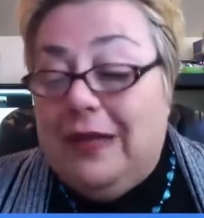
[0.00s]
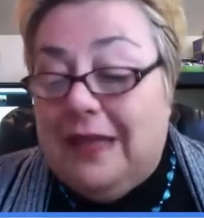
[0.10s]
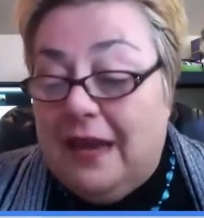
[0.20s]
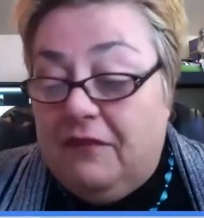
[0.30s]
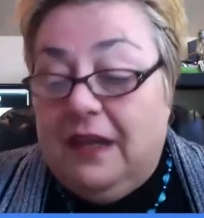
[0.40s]

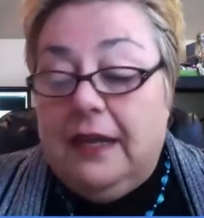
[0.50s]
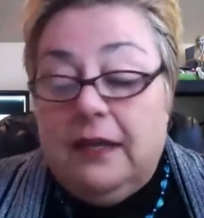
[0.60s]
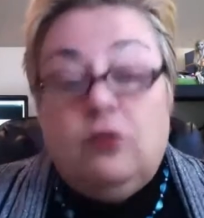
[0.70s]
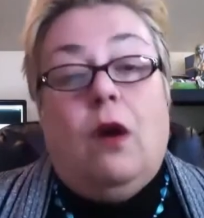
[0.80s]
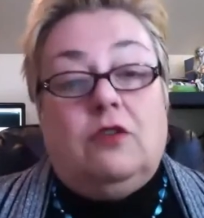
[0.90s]
dive in
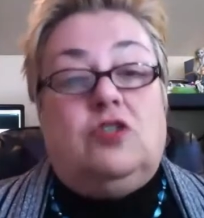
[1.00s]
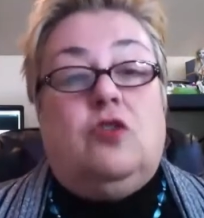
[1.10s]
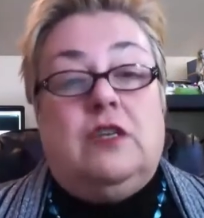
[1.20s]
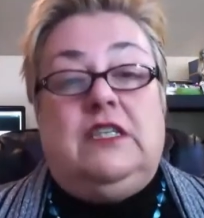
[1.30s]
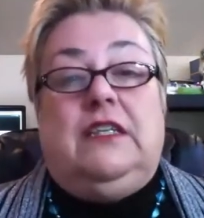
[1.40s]
into
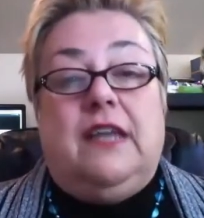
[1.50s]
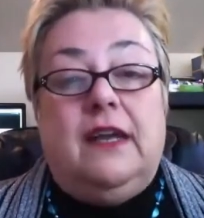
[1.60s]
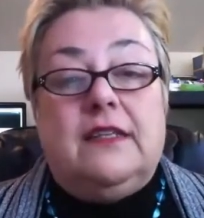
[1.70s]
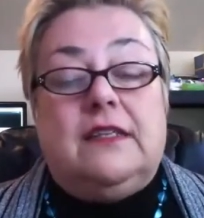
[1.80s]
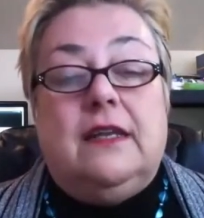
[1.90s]
outsourcing,
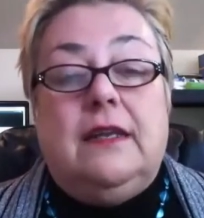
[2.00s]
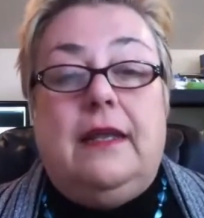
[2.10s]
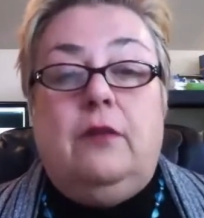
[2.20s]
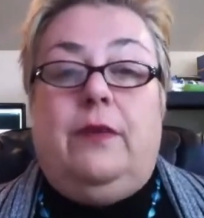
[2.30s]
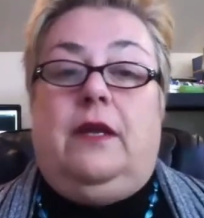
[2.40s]
tell us a
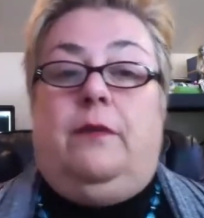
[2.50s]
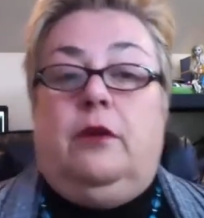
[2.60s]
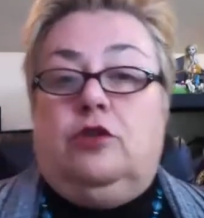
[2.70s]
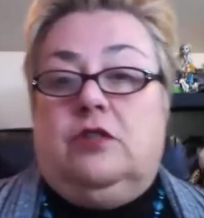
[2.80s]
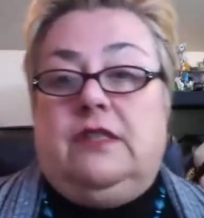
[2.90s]
little bit
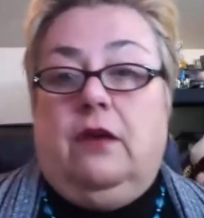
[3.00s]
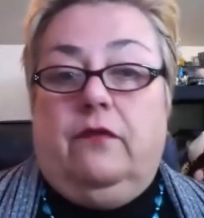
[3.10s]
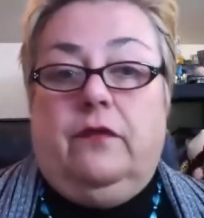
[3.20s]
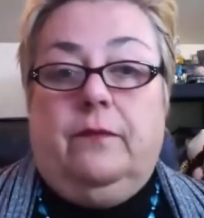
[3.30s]
about yourself.